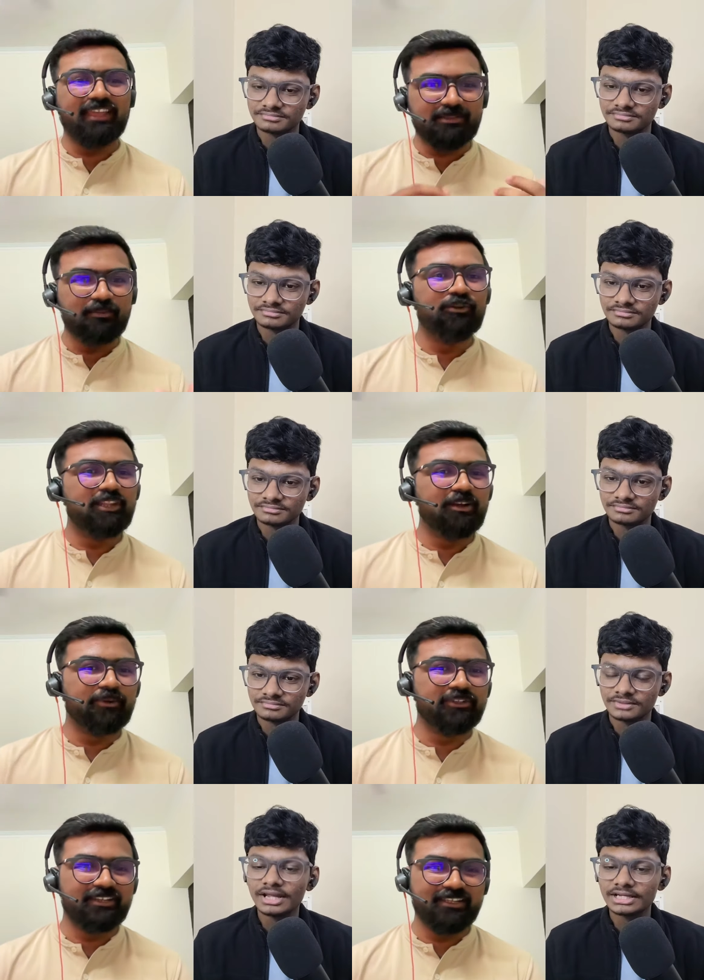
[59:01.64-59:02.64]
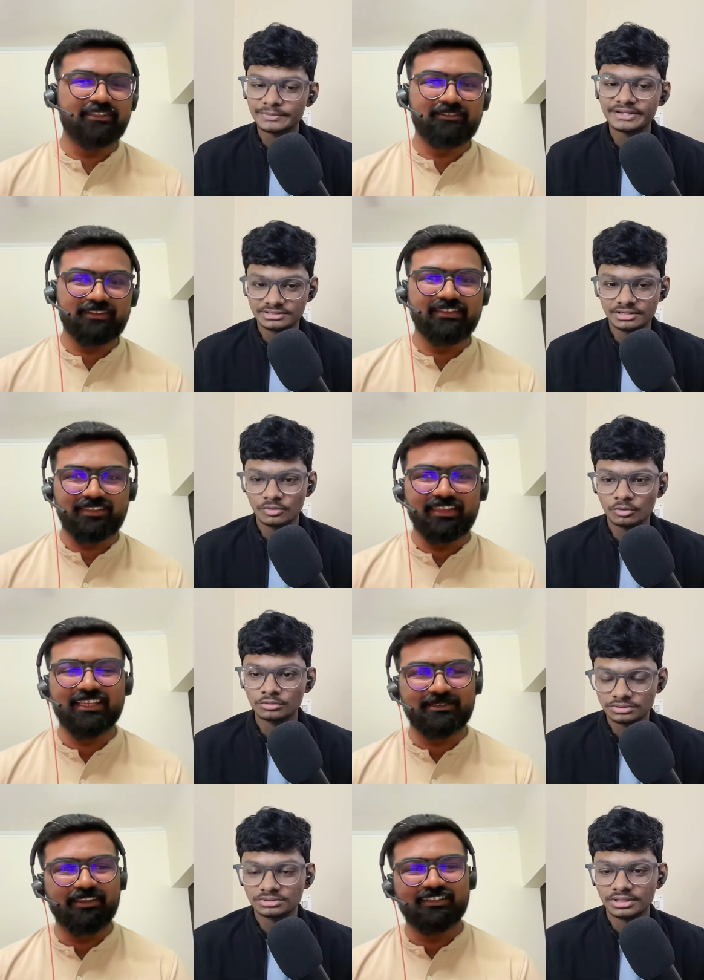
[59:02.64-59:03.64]
Speaker 1: explore the
Speaker 2: opportunity. Experience the
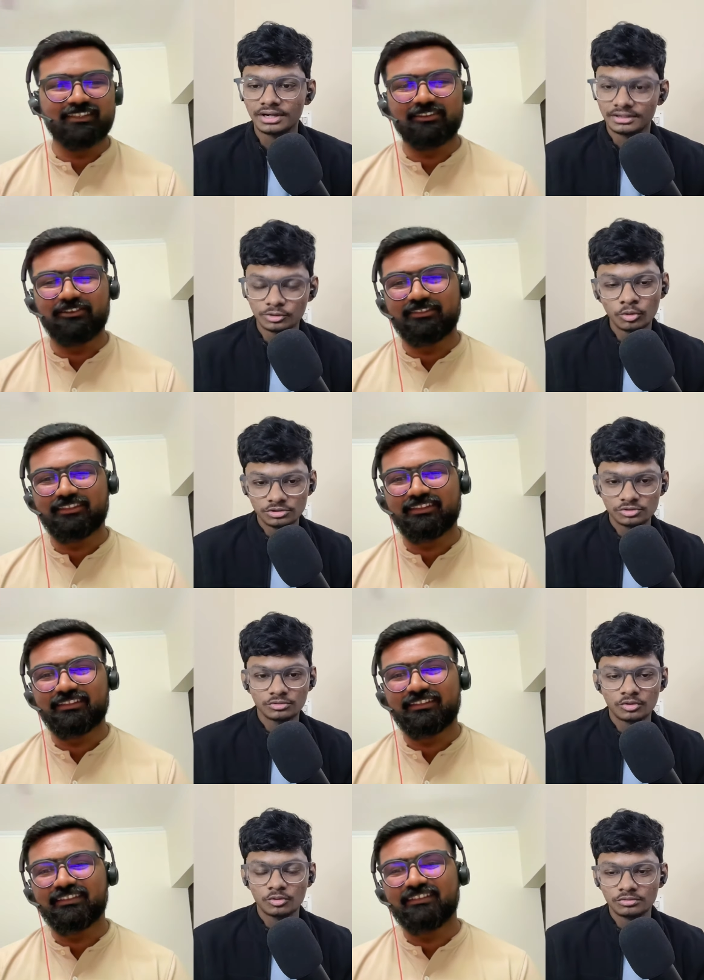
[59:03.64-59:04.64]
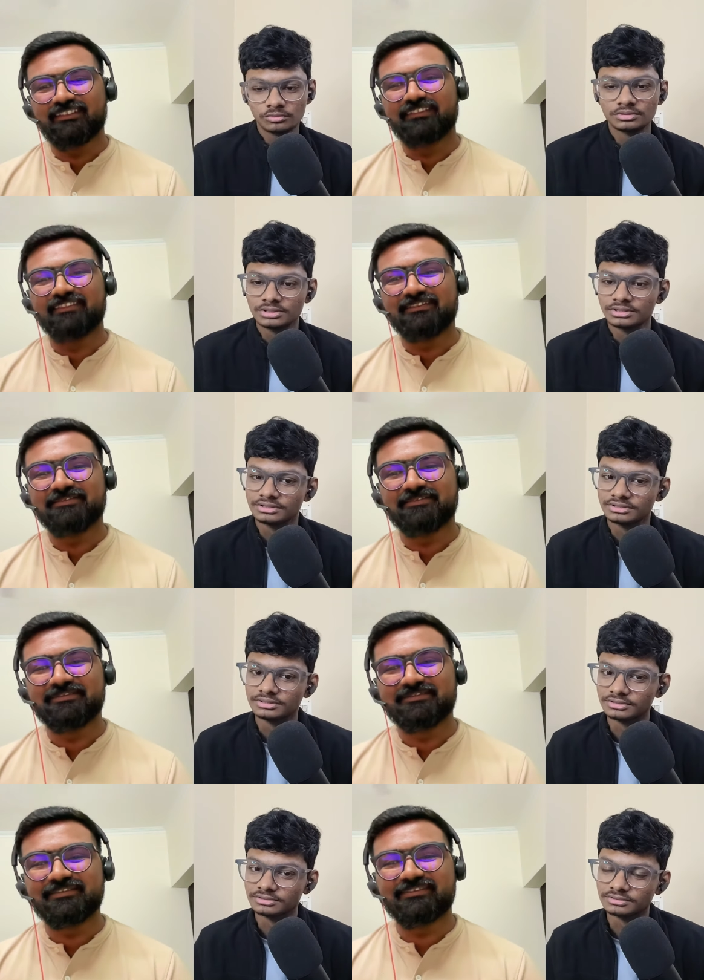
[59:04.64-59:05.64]
growth. Experience. Yeah, you will also grow,
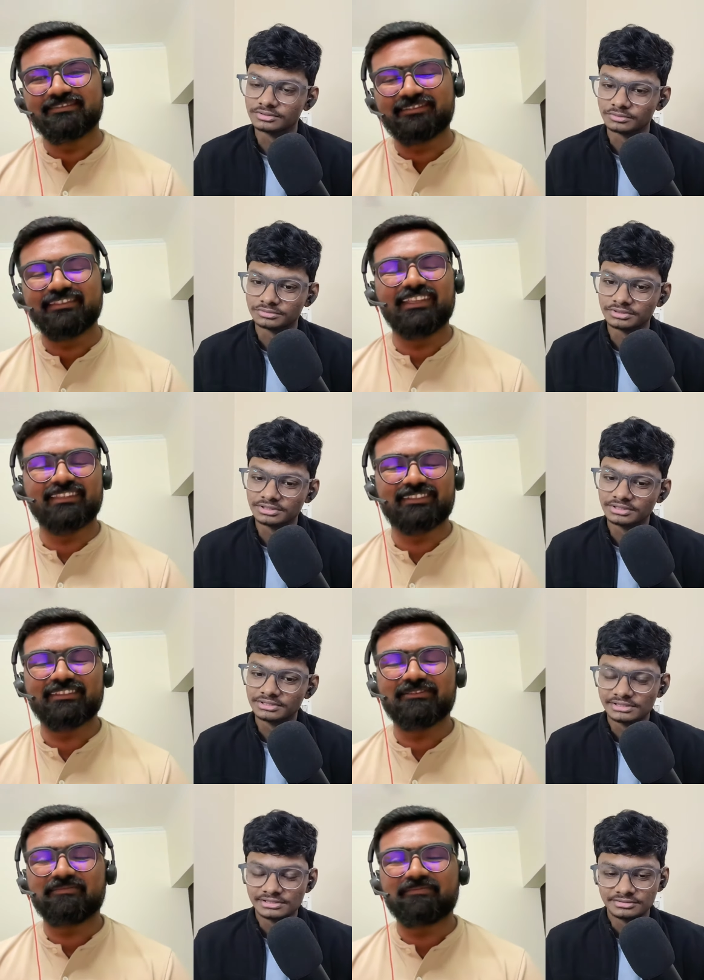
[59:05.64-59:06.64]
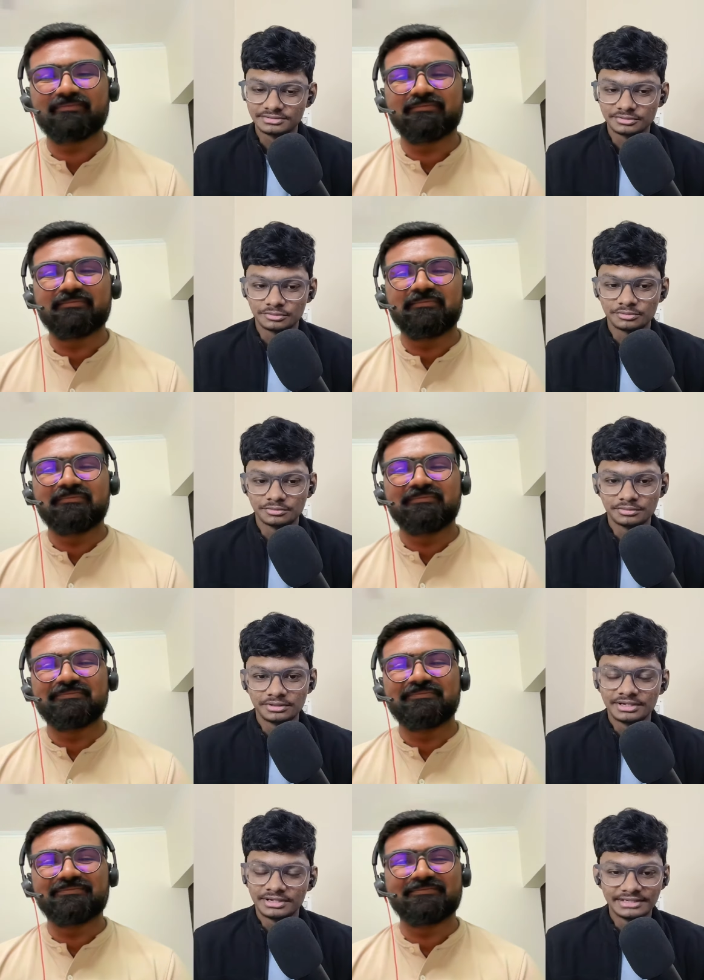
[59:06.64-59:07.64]
uh, Yes. So
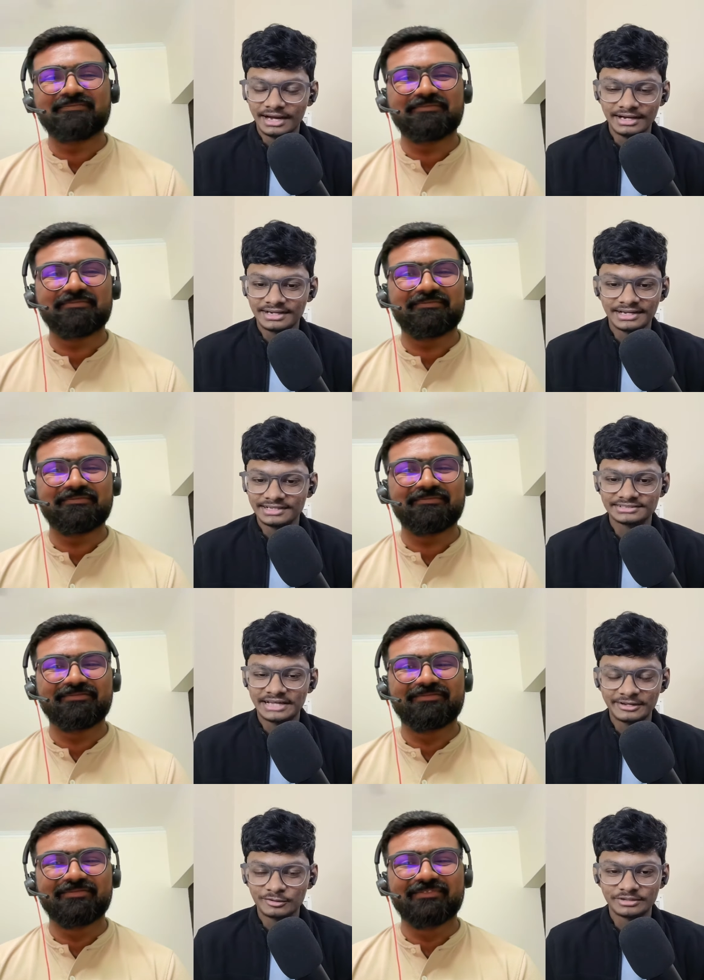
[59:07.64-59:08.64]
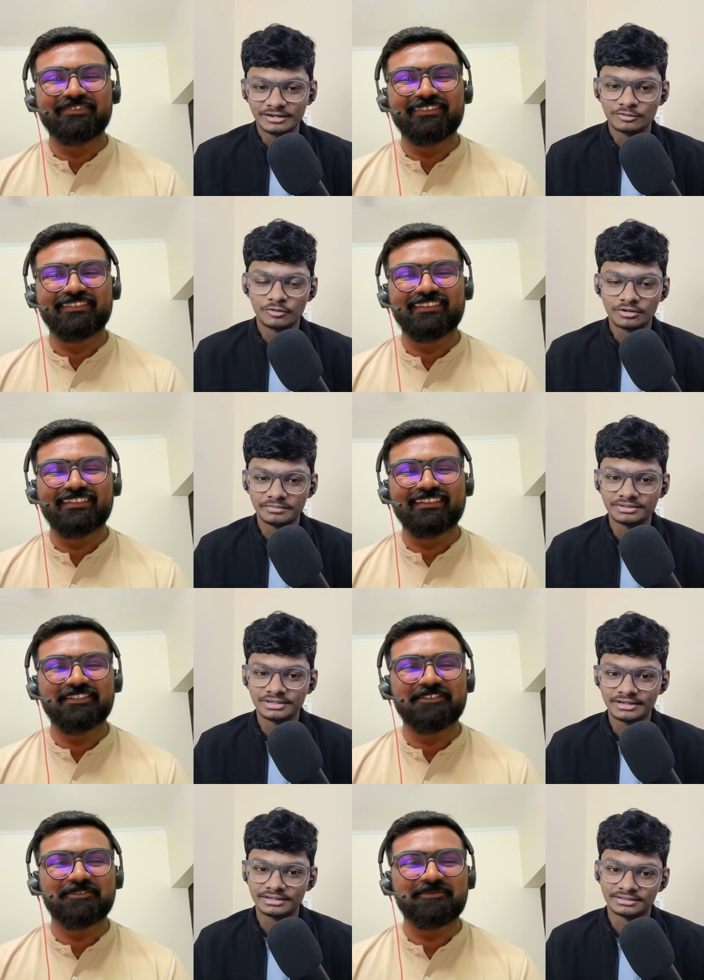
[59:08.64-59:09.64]
yeah, Kailash, thank you, thank you for coming.
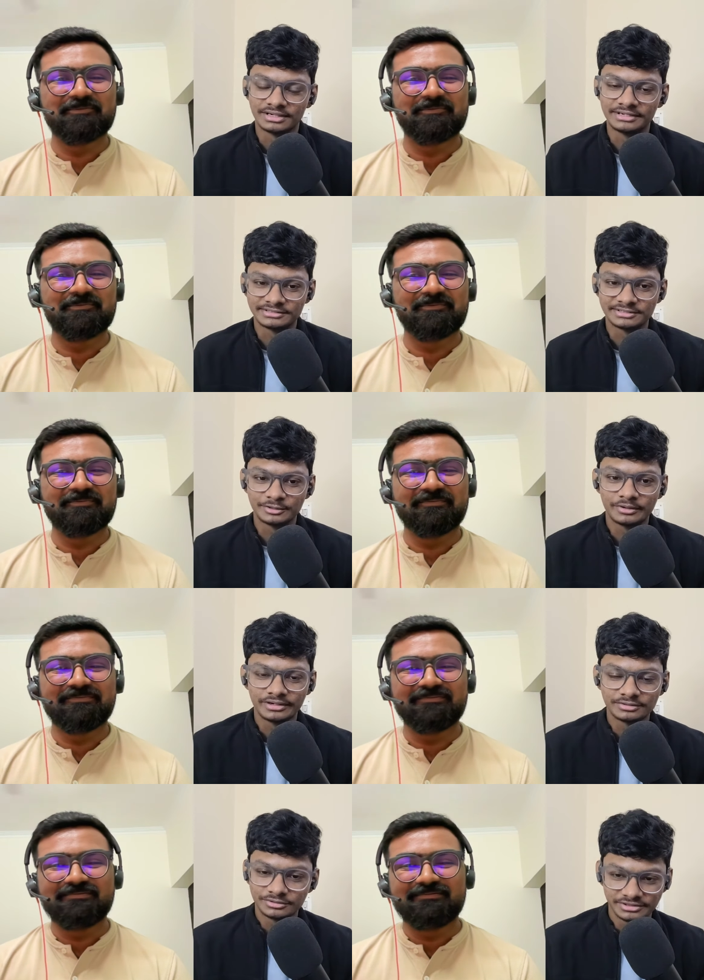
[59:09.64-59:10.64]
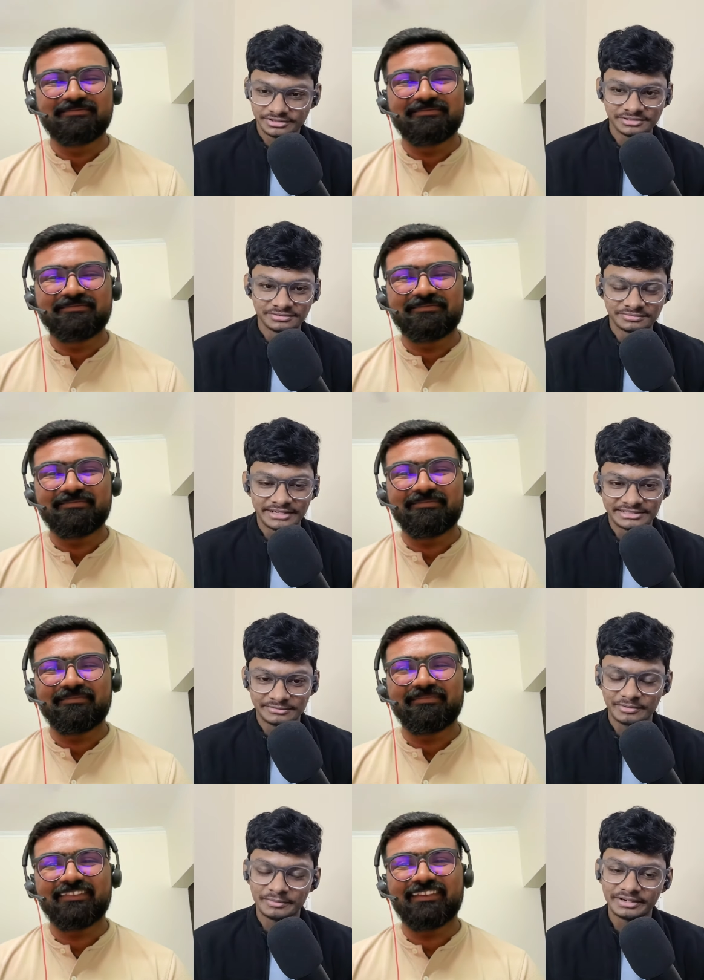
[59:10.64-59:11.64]
Like uh, I texted you and you just uh,
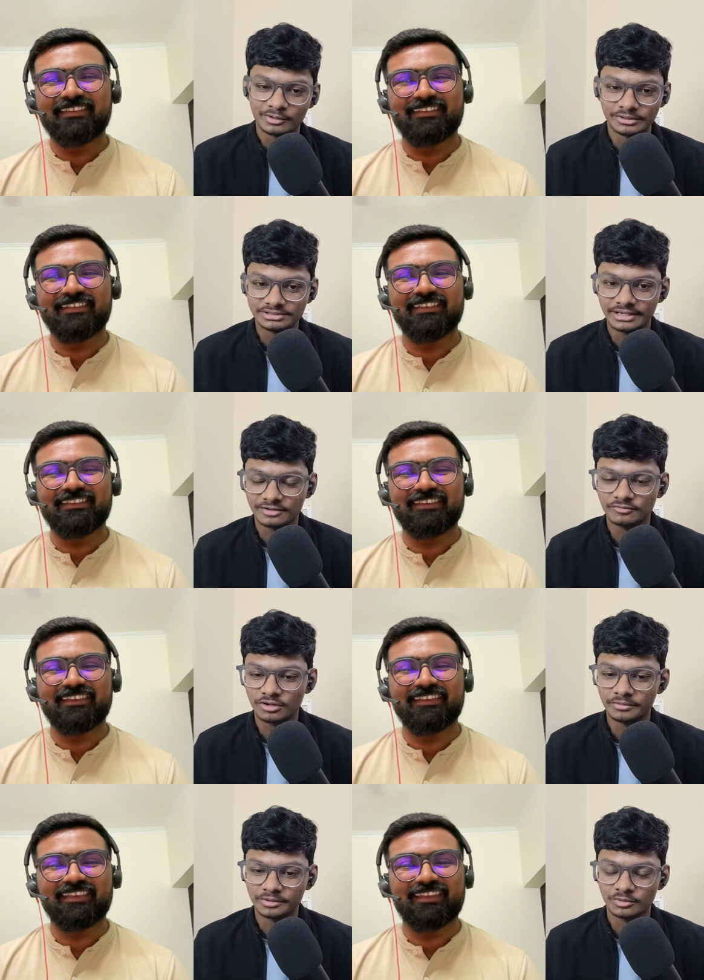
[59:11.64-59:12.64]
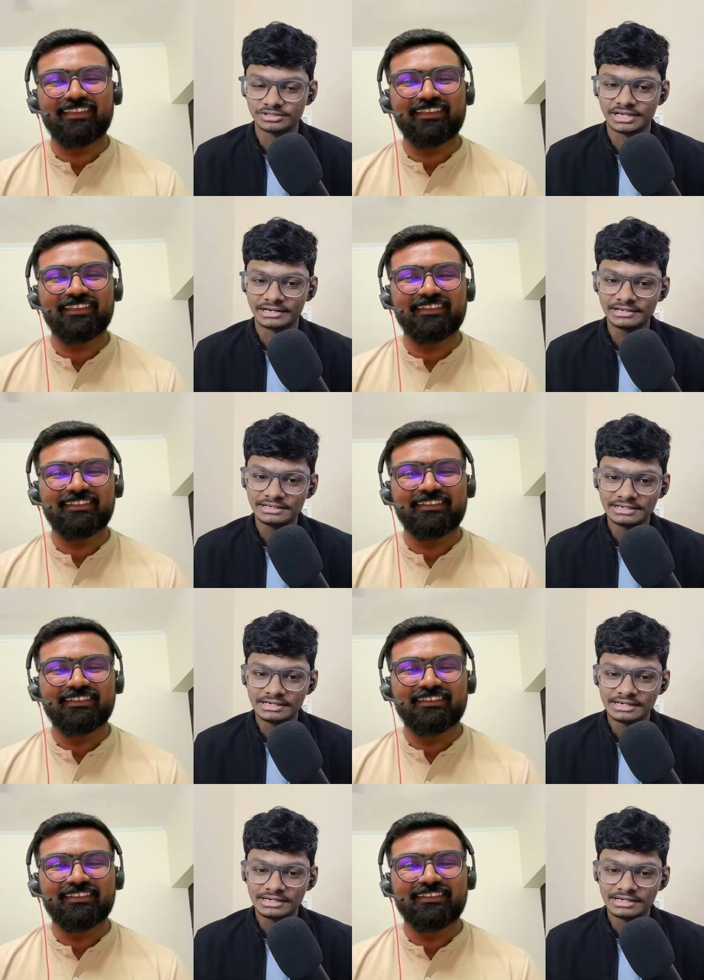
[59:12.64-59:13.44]
accepted my request. Thank you for coming to our channel,